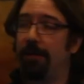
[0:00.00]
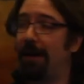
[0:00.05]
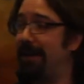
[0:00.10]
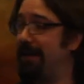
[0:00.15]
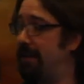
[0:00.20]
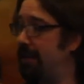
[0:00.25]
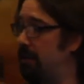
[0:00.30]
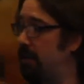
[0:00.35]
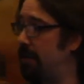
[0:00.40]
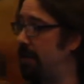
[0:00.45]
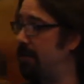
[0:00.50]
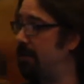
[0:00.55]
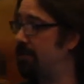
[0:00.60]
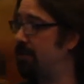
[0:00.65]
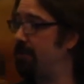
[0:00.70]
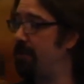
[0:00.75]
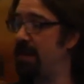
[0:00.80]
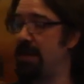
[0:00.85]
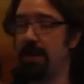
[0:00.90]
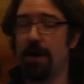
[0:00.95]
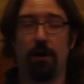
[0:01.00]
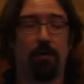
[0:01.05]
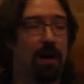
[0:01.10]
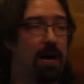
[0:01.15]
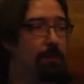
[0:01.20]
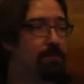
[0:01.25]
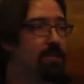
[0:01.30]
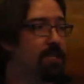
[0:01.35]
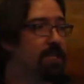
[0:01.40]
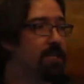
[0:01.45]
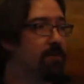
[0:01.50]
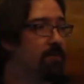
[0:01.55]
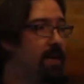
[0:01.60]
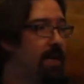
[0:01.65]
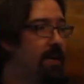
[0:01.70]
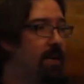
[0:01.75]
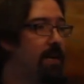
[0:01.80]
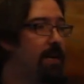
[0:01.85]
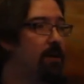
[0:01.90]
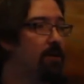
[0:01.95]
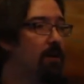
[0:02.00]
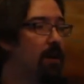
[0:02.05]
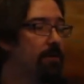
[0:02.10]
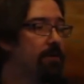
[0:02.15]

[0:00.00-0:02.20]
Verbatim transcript: Ideally, there should be no objects created here